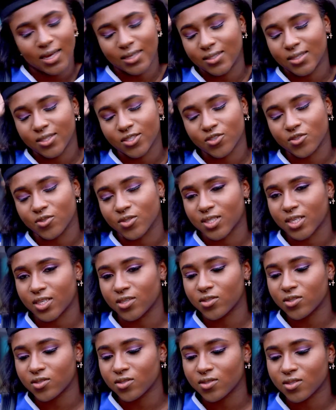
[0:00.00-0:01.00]
analytical
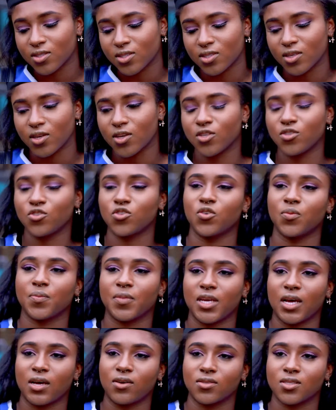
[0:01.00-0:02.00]
skills, taught
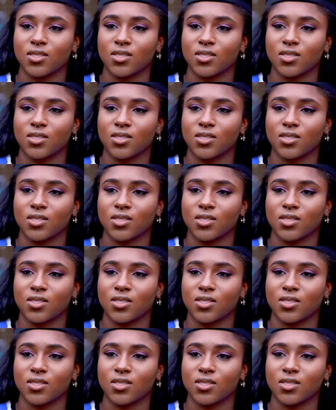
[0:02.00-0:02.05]
me how